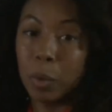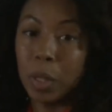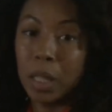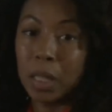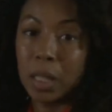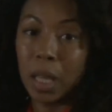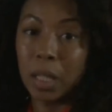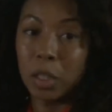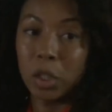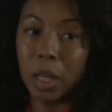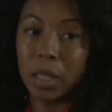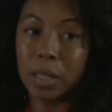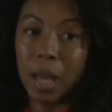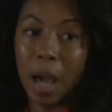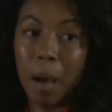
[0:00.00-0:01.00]
We need to
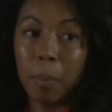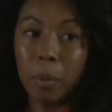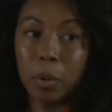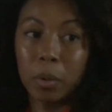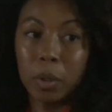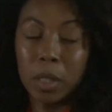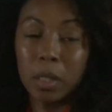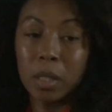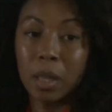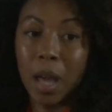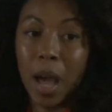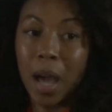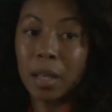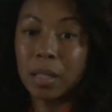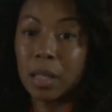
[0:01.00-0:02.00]
inject capital into
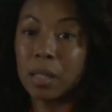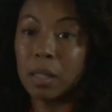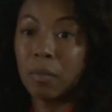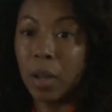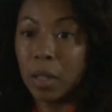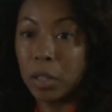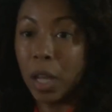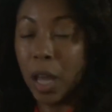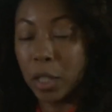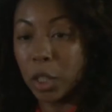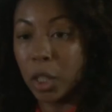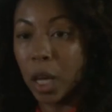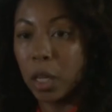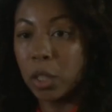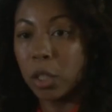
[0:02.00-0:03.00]
the access of
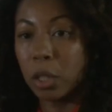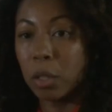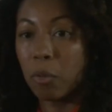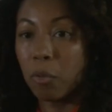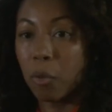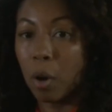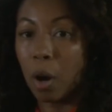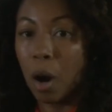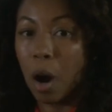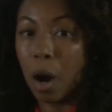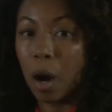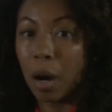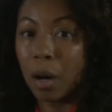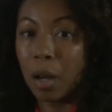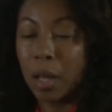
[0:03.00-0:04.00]
education for
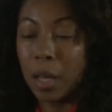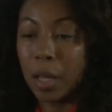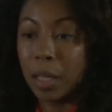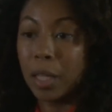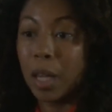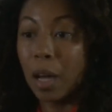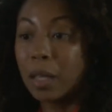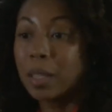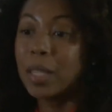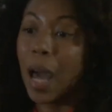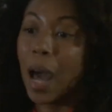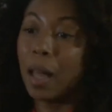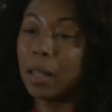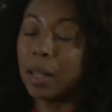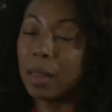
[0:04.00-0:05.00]
our young
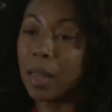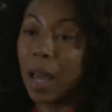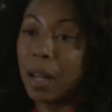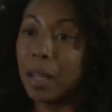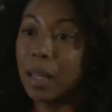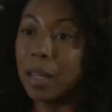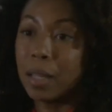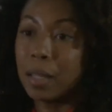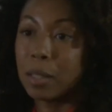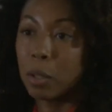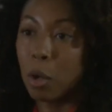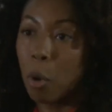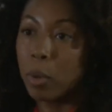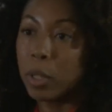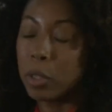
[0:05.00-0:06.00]
talent that is
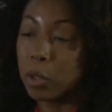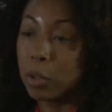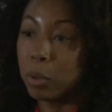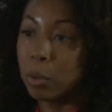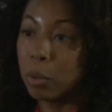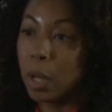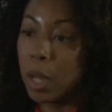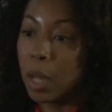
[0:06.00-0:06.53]
going to